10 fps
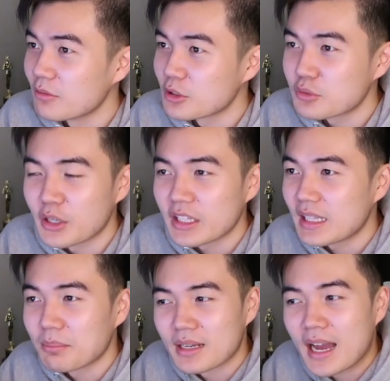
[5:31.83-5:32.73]
which
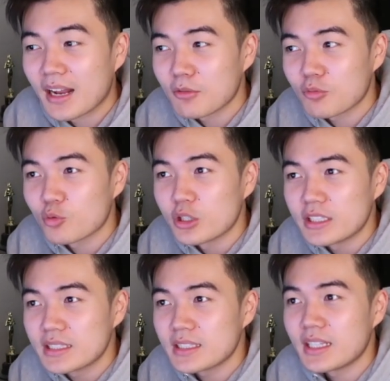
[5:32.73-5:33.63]
frankly I'm not
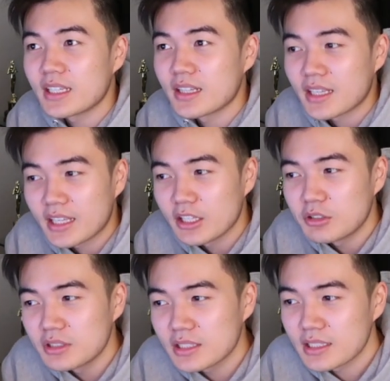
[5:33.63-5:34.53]
really seeing in the
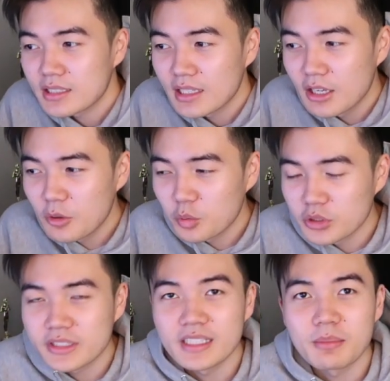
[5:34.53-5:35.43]
guilds, and
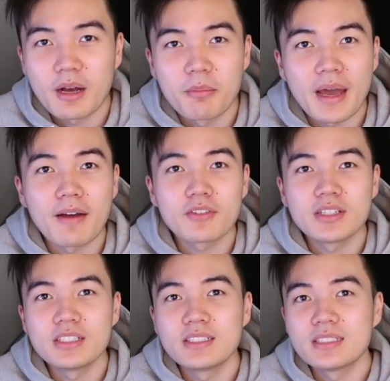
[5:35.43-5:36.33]
we'll see about
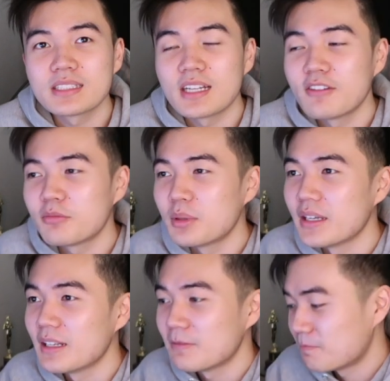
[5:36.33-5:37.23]
BAFTA and stuff,
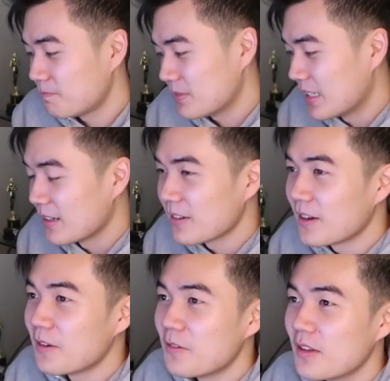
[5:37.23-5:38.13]
but I don't know.